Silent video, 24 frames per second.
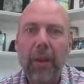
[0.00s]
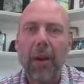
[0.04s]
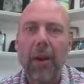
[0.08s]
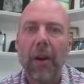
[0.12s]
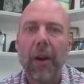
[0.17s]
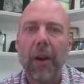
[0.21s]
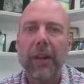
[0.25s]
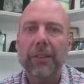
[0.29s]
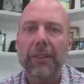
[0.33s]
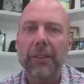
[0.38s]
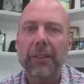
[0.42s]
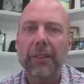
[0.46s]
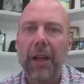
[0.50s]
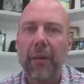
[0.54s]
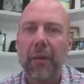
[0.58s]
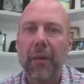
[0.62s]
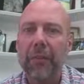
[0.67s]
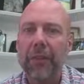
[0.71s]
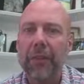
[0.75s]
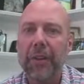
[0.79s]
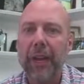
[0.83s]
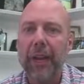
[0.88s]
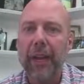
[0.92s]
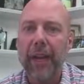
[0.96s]
All right, so now
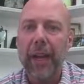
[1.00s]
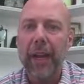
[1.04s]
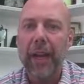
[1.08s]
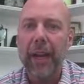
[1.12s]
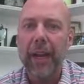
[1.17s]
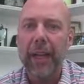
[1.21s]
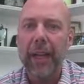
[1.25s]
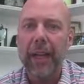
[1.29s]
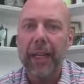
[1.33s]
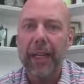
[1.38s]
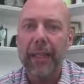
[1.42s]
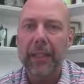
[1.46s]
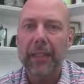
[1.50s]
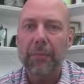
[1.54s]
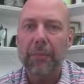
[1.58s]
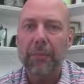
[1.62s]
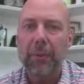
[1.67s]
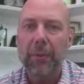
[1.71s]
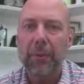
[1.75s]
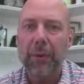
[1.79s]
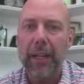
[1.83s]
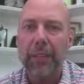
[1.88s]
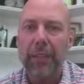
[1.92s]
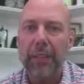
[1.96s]
we've got a high
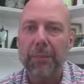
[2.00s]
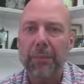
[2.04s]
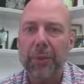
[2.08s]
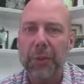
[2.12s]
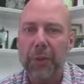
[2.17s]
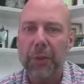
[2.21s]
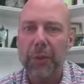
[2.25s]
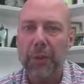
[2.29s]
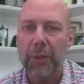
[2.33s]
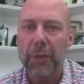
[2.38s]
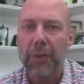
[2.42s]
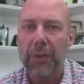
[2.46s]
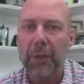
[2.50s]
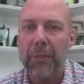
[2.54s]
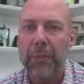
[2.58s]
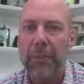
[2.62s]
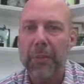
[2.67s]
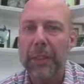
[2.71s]
price per square foot